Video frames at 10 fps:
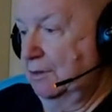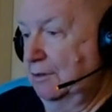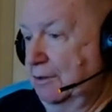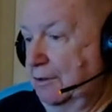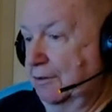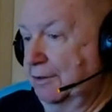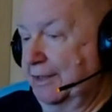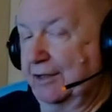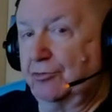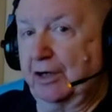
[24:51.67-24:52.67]
you know, to
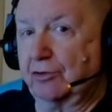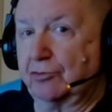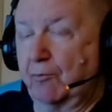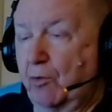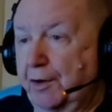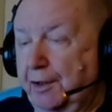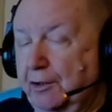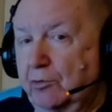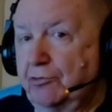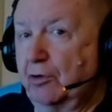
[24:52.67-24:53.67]
like six in the morning, there
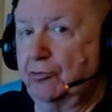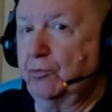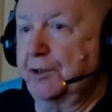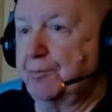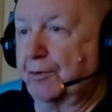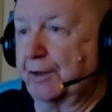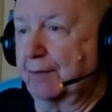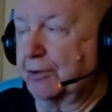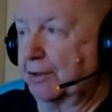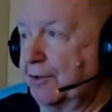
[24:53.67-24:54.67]
was no switchboard operator.